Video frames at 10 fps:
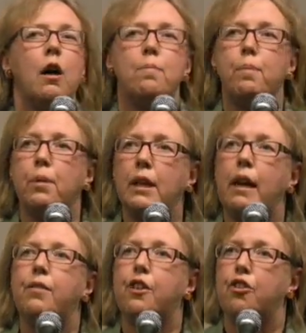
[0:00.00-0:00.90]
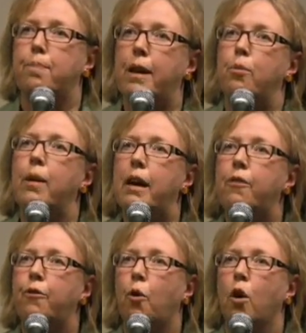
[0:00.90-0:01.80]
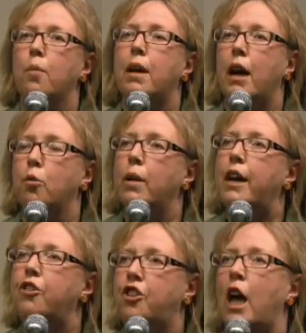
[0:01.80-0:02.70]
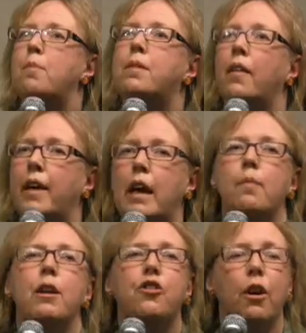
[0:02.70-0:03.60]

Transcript: but believes it should be reformed and reshaped in the image